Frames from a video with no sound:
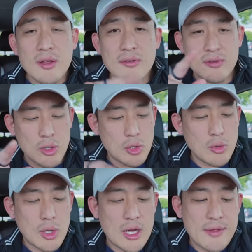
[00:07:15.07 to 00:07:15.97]

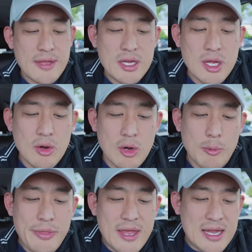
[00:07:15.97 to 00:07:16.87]
So there you go. Hope
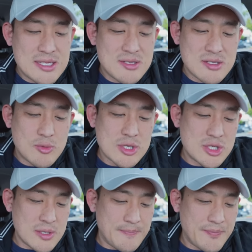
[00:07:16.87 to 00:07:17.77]
that answers the
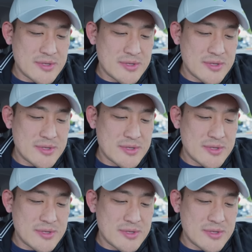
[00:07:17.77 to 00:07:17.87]
question.